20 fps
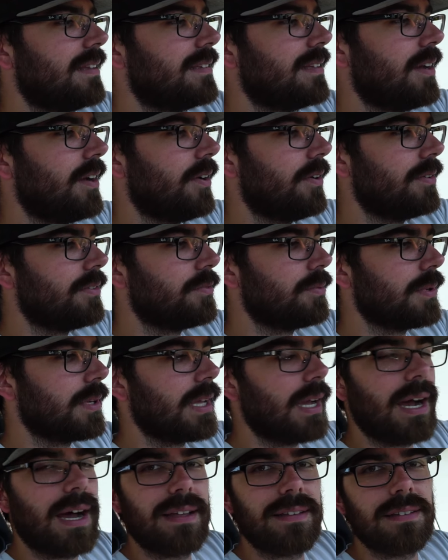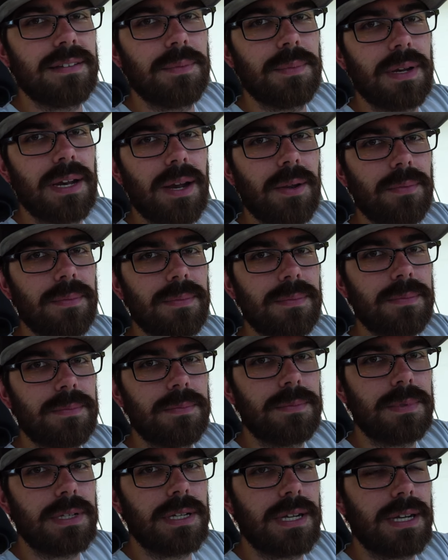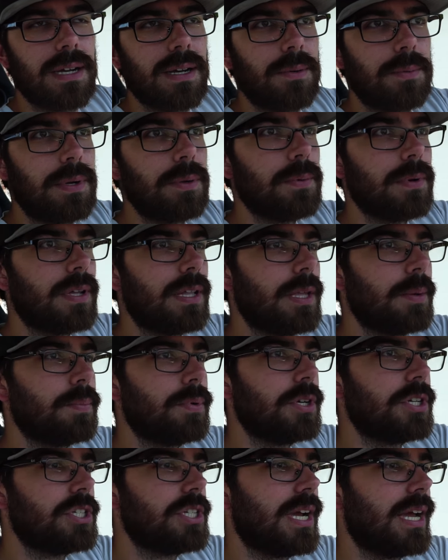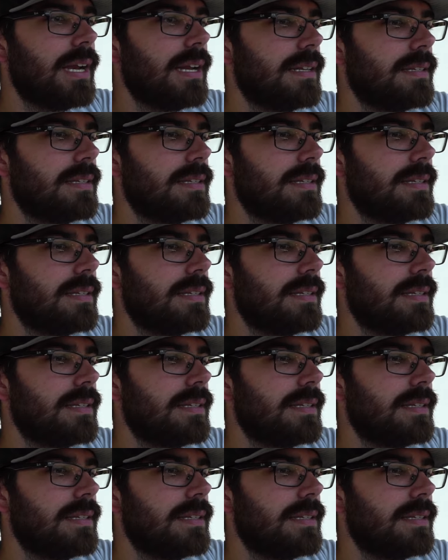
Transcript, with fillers: So it's really awesome, and uh, we uh, we really appreciate